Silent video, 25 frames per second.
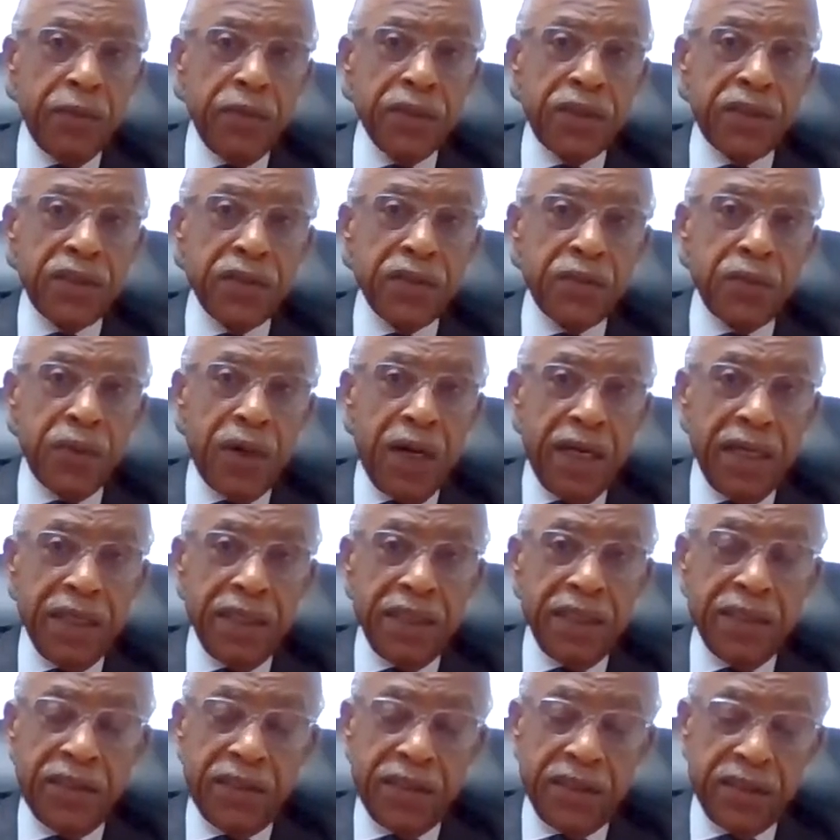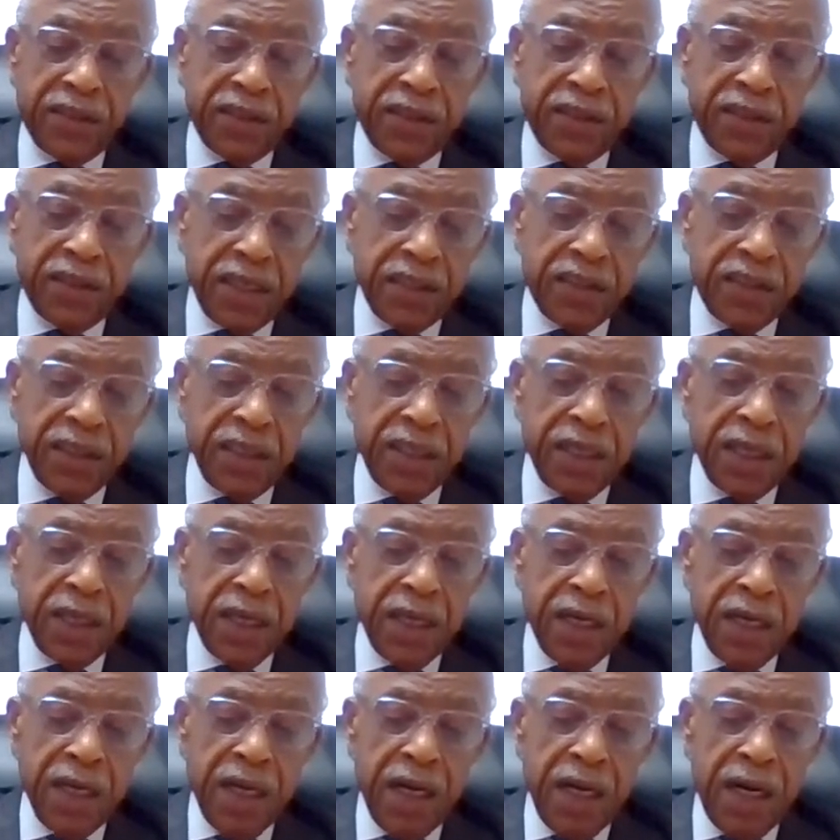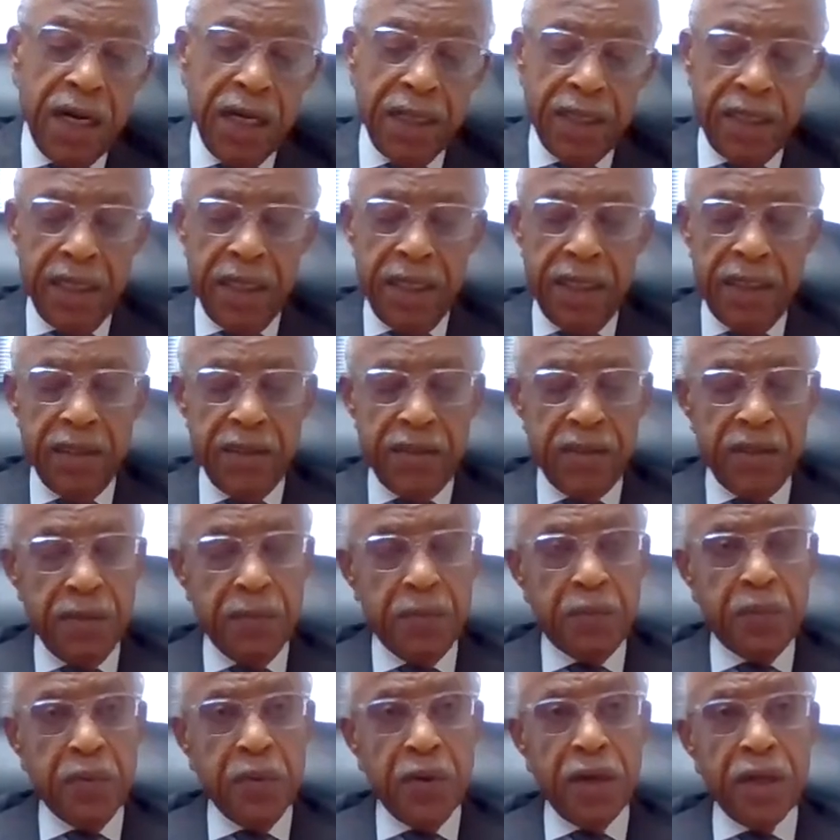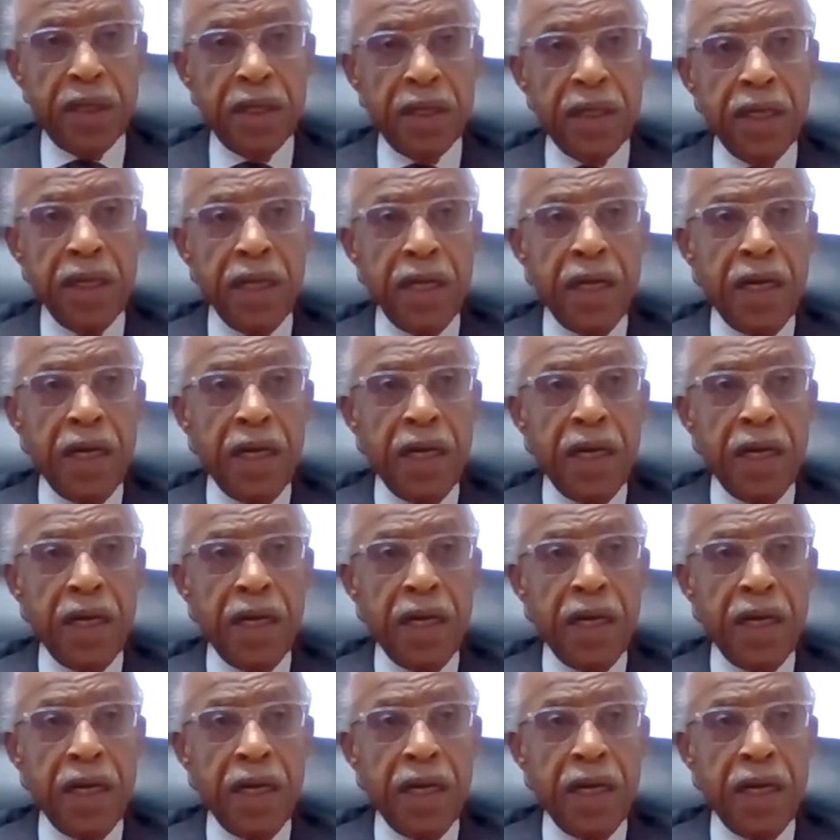which is why this discussion I think is important,